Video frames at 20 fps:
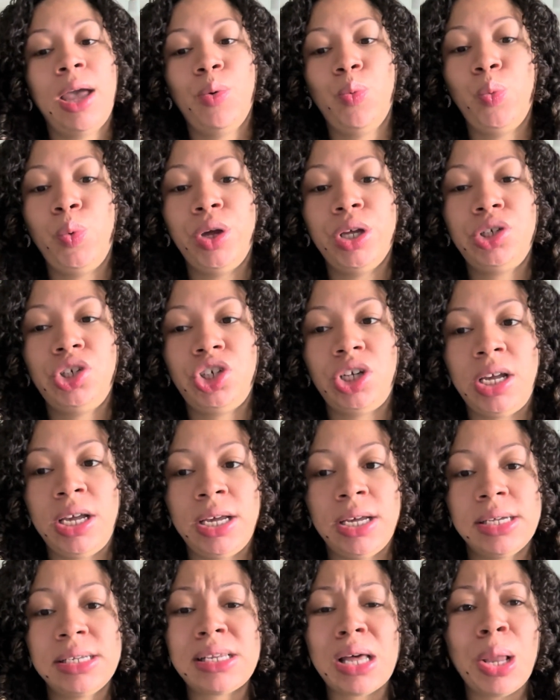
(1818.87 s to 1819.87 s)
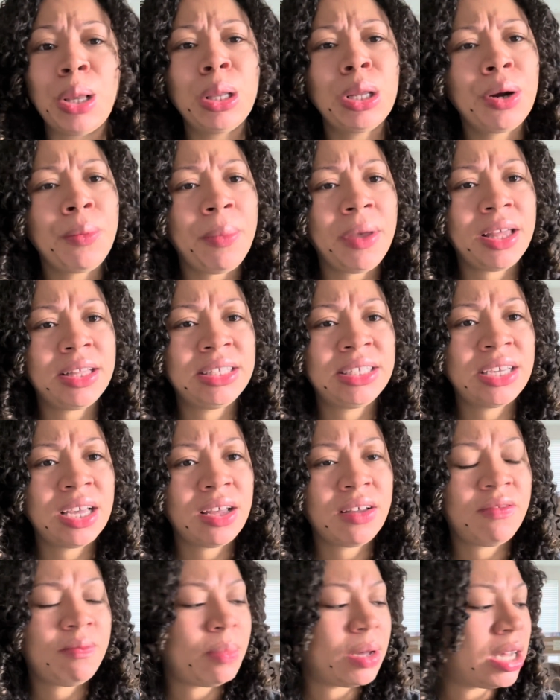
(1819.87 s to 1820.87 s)
which is a little bit
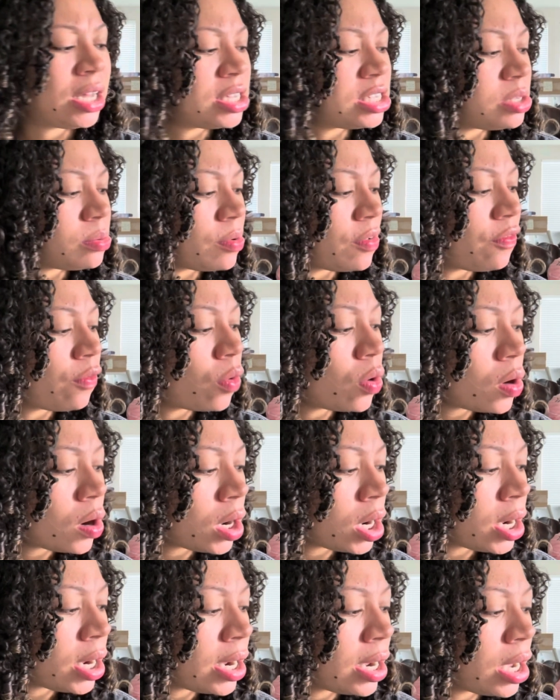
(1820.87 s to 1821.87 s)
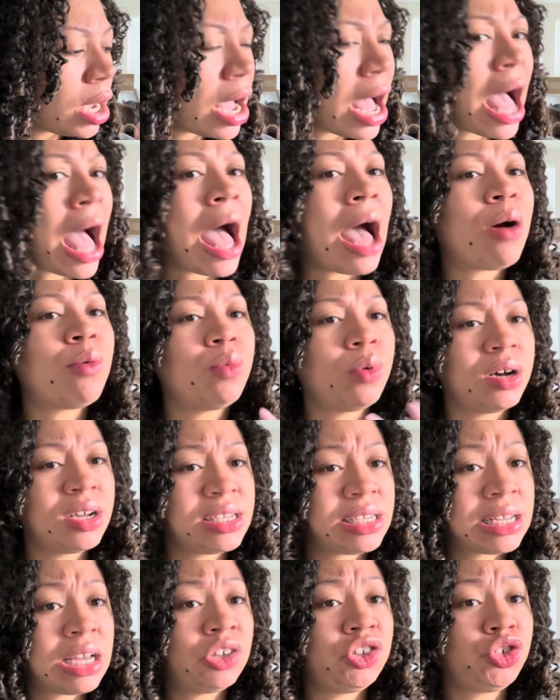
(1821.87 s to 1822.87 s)
tough, because before I
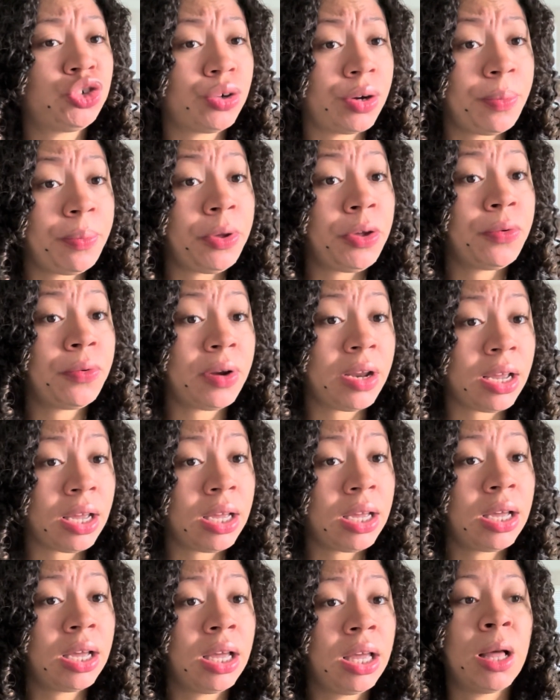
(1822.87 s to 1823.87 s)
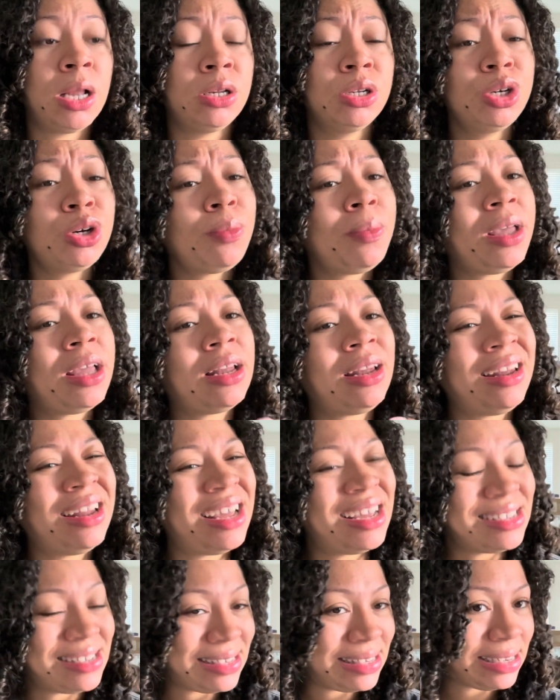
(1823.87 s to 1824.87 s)
was contributing a little bit
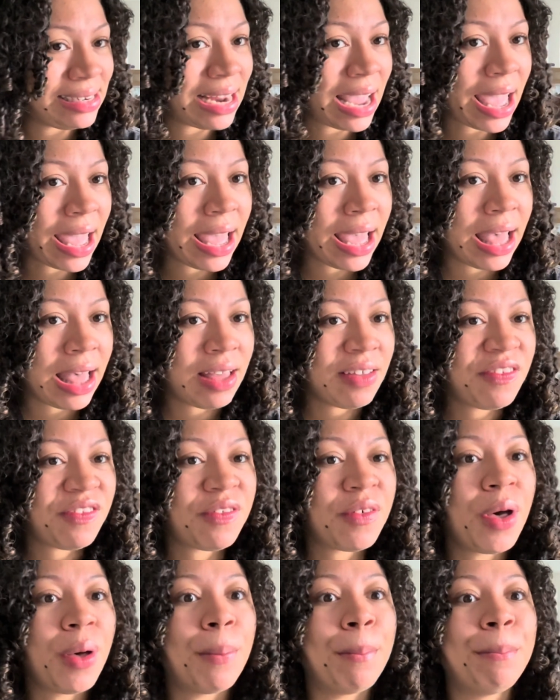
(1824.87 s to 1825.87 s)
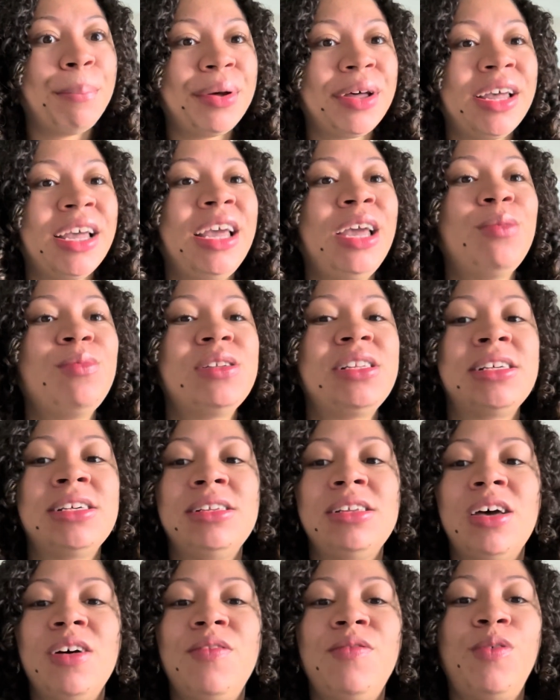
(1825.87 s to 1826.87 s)
less than half, but it was
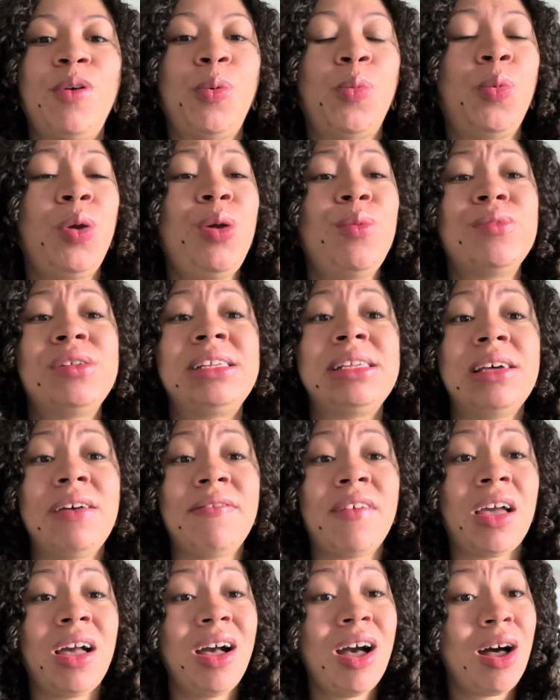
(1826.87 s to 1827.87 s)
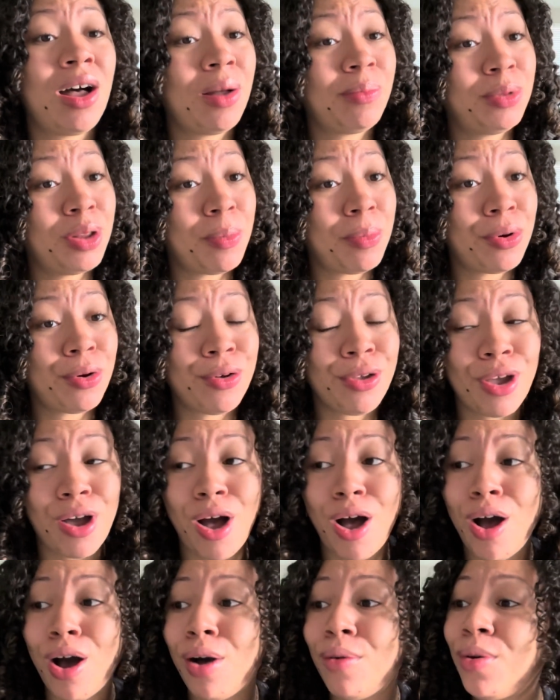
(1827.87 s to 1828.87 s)
enough for, we was living comfortable,
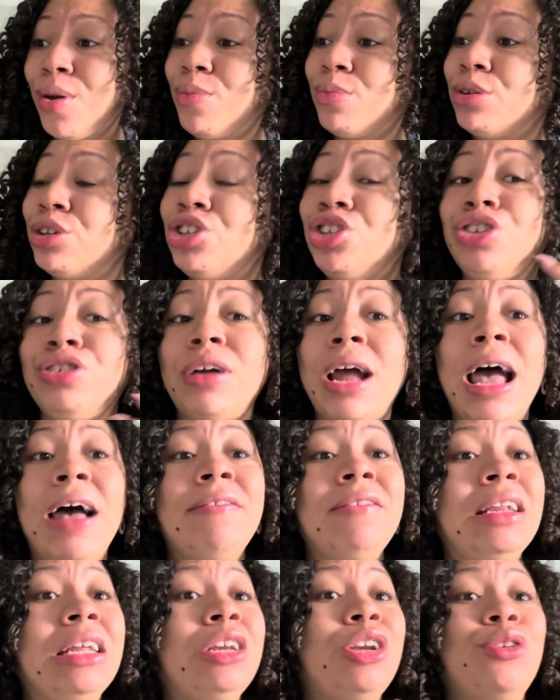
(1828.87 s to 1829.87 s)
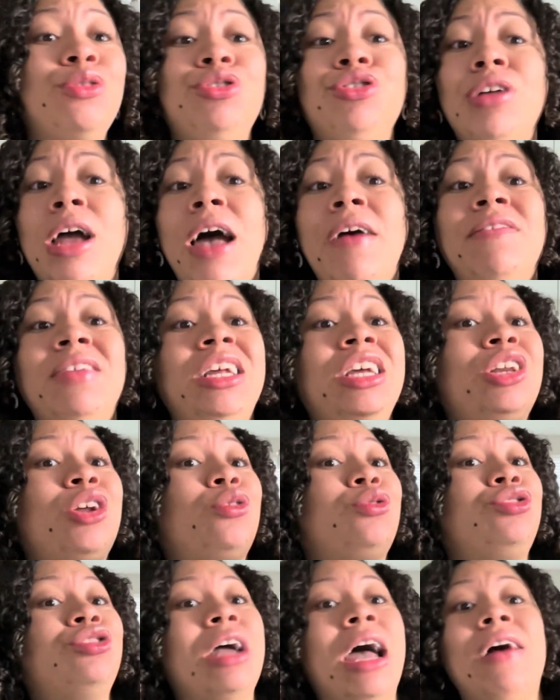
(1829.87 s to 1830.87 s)
y'all. We was traveling on traveling
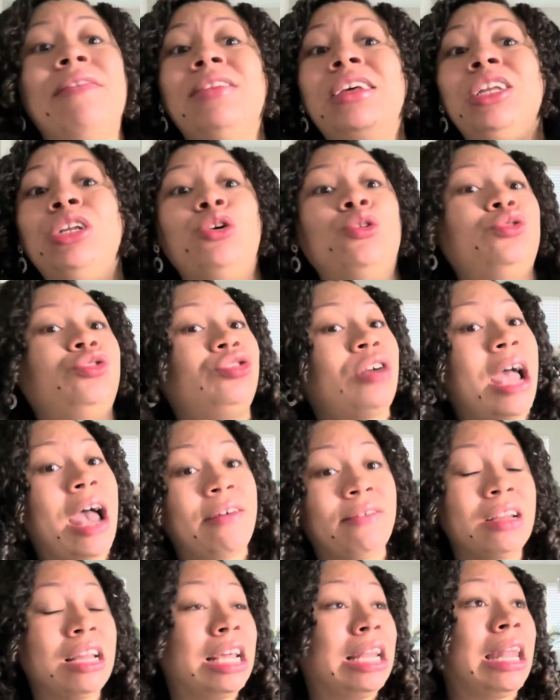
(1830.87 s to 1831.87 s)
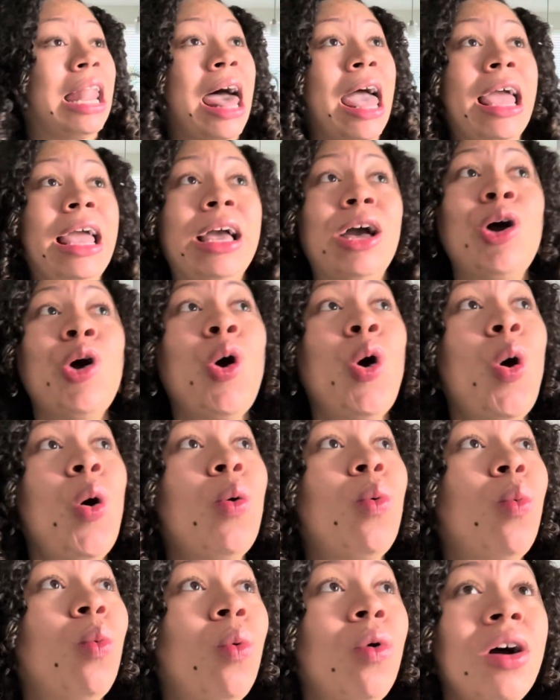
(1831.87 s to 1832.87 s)
on traveling on traveling. Like,
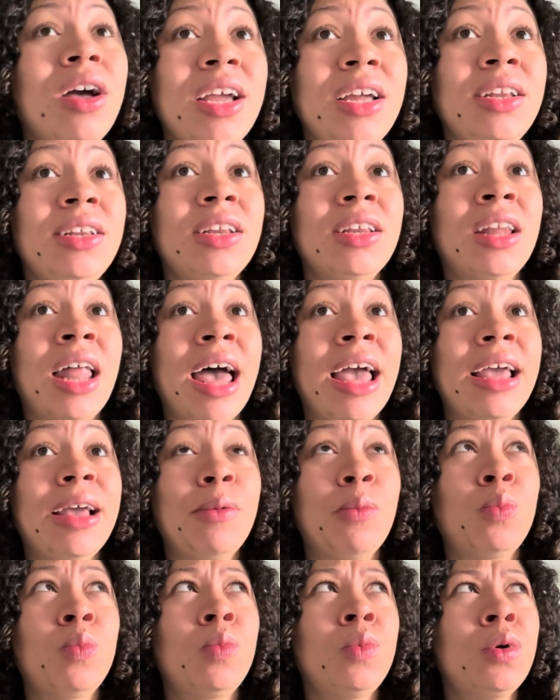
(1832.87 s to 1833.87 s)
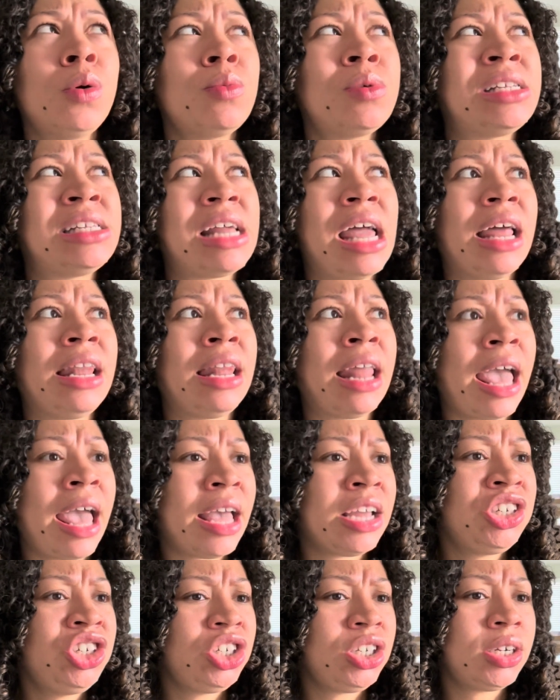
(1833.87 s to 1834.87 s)
when was that,
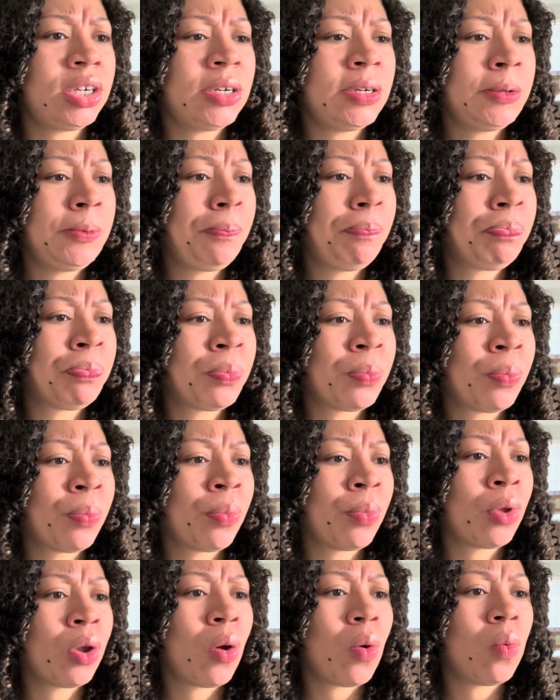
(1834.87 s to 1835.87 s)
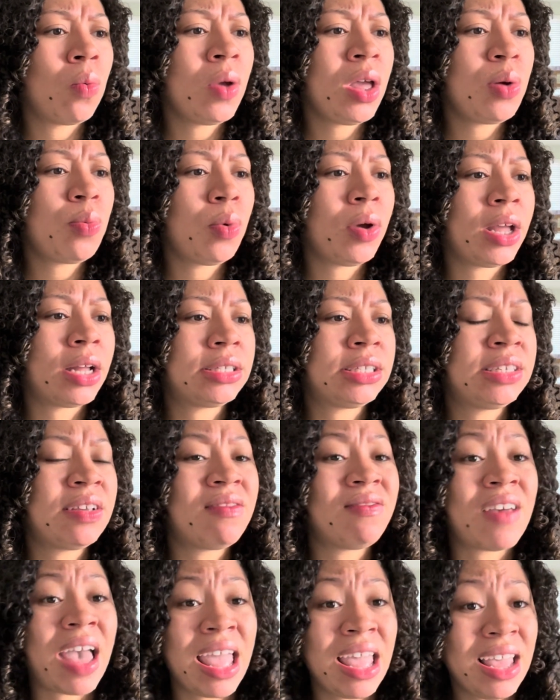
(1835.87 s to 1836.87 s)
last year? We went
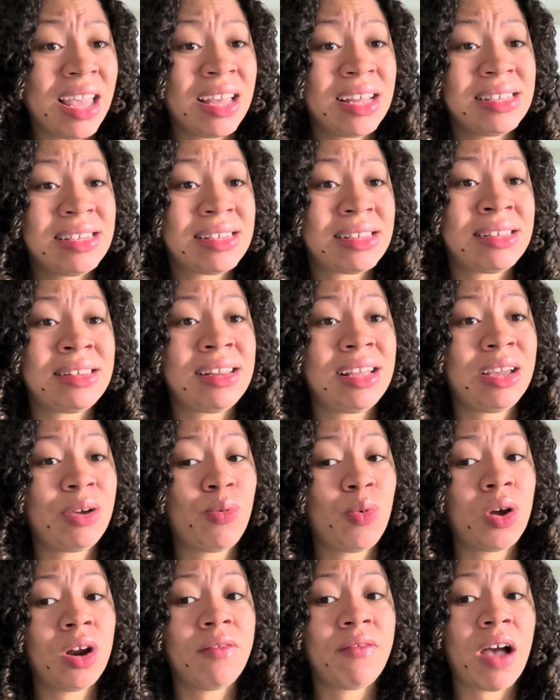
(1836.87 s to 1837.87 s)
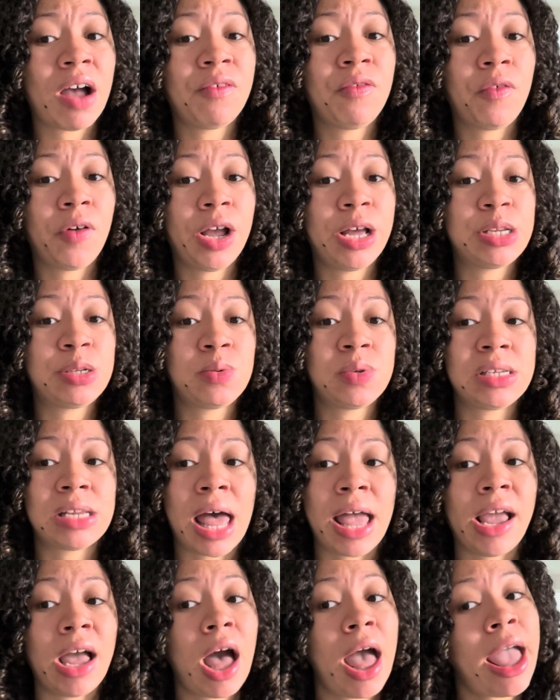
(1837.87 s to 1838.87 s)
to Vegas, and then one of our friends was
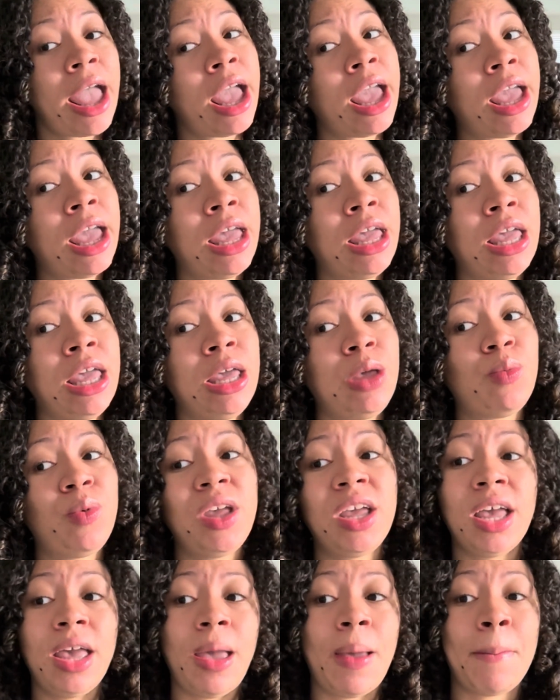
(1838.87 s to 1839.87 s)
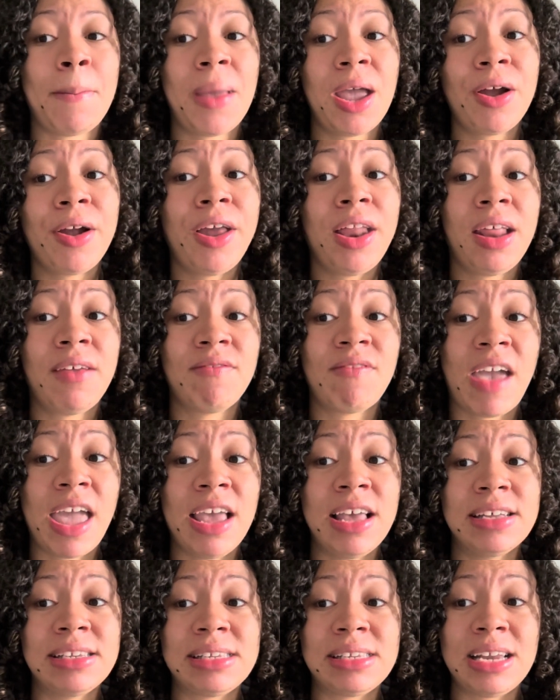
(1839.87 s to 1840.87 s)
like, hey, we getting married in
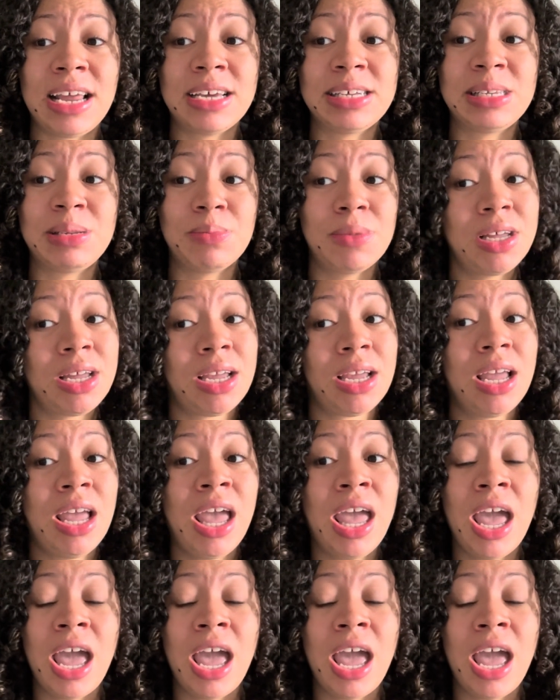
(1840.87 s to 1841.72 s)
Vegas next month.